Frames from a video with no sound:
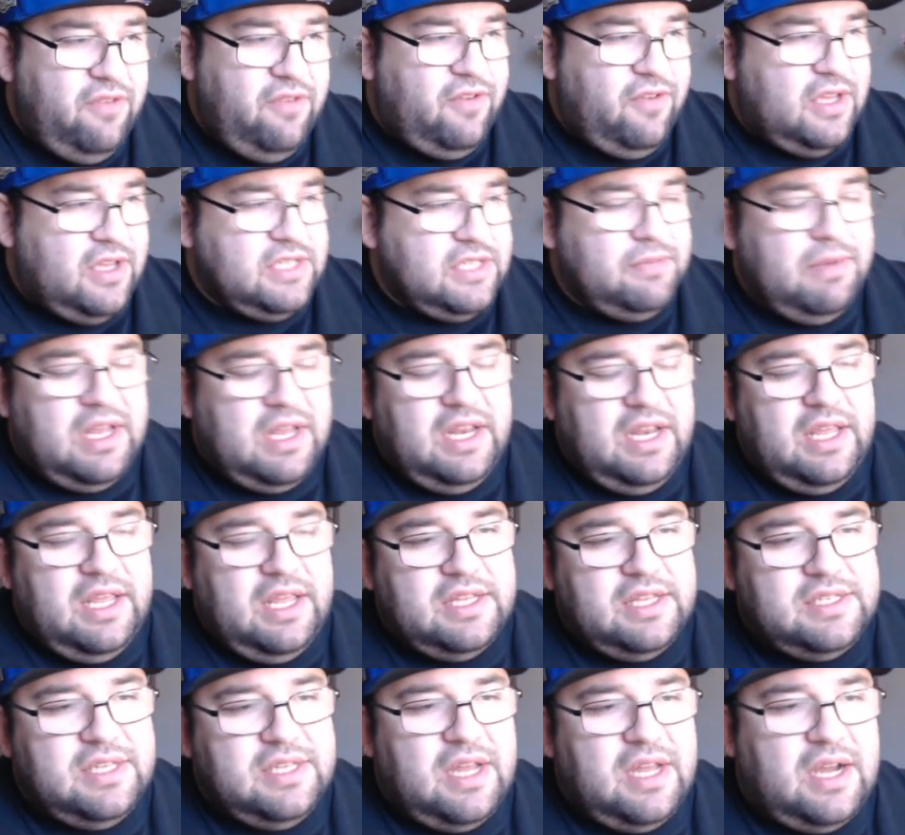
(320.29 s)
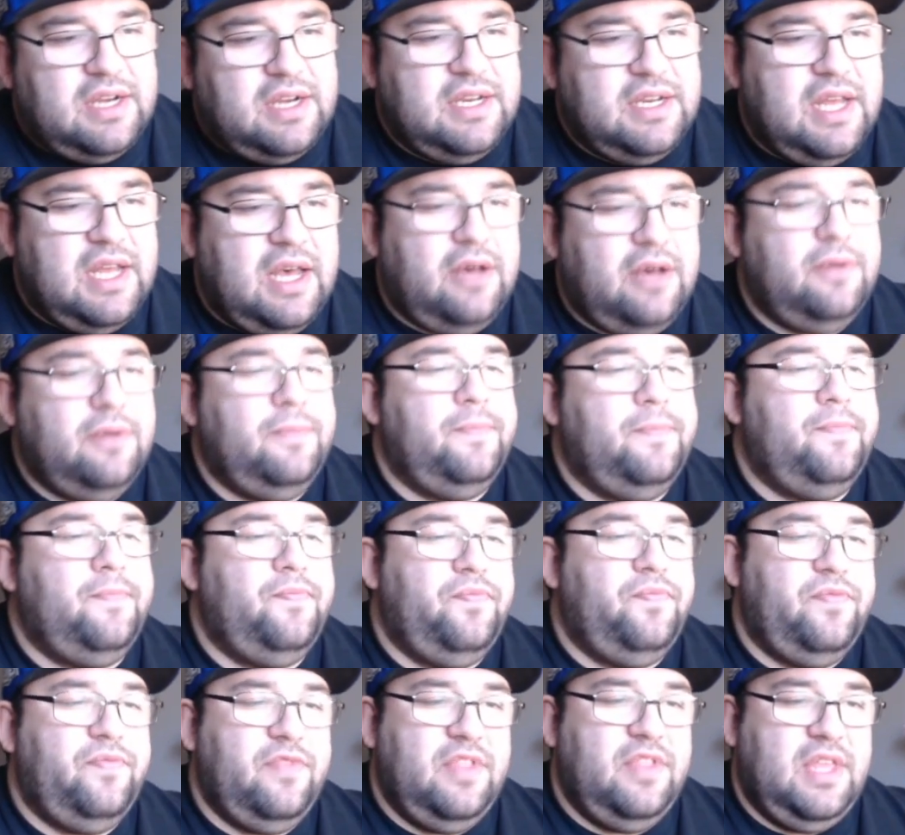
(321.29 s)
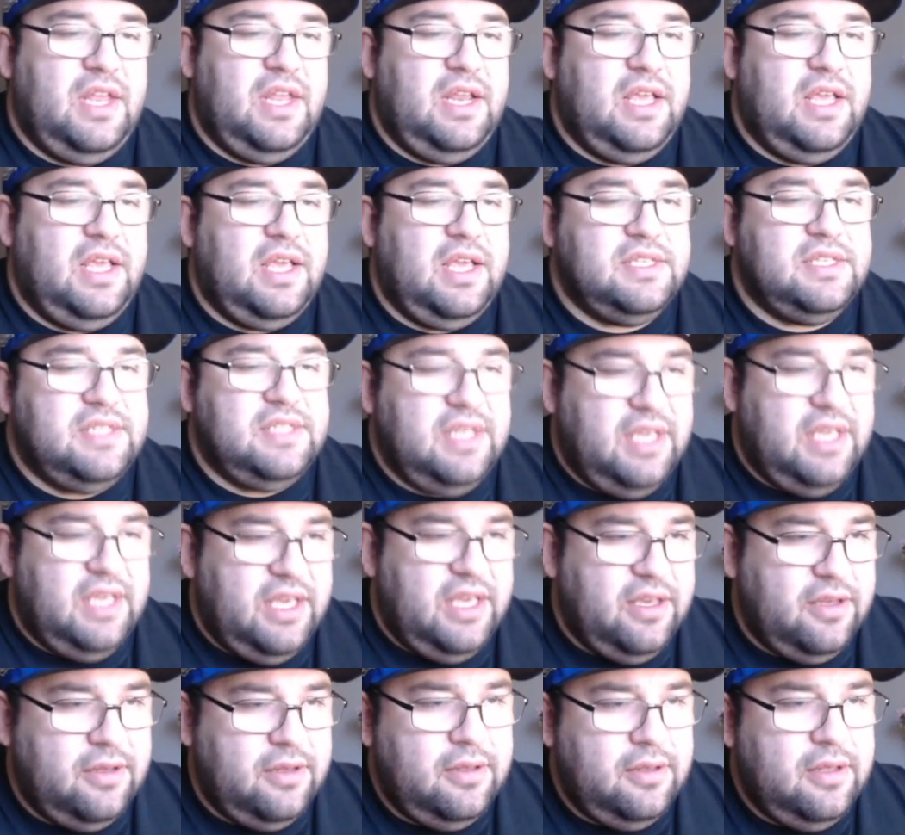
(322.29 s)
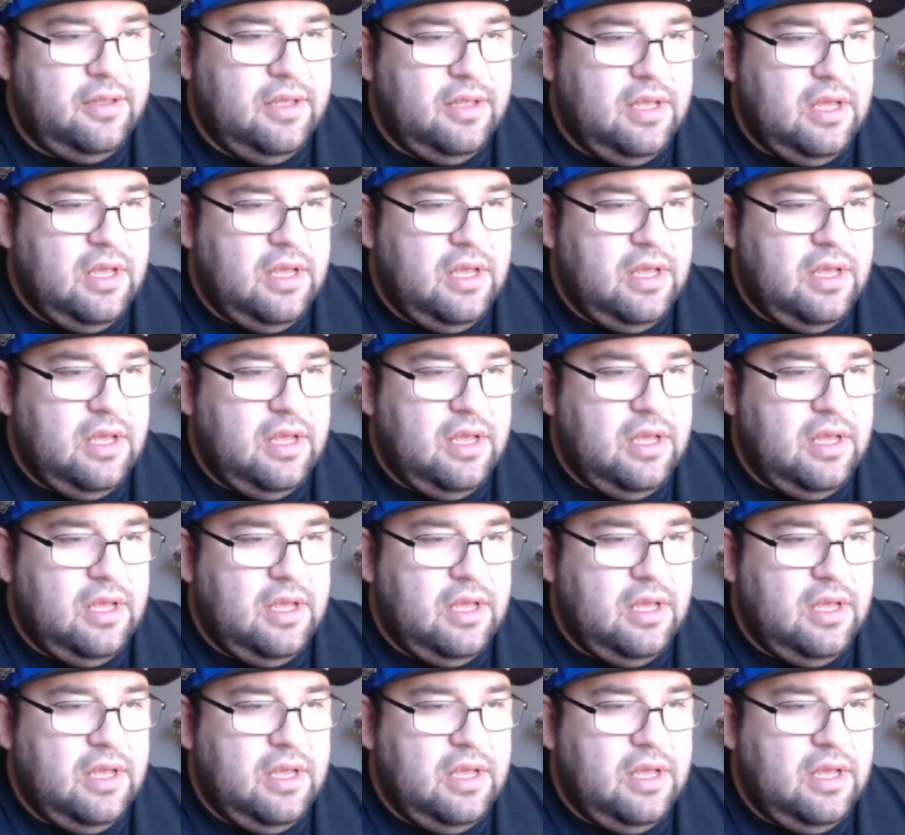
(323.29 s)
If Awesome Andy gets knocked out, then he gets to heal.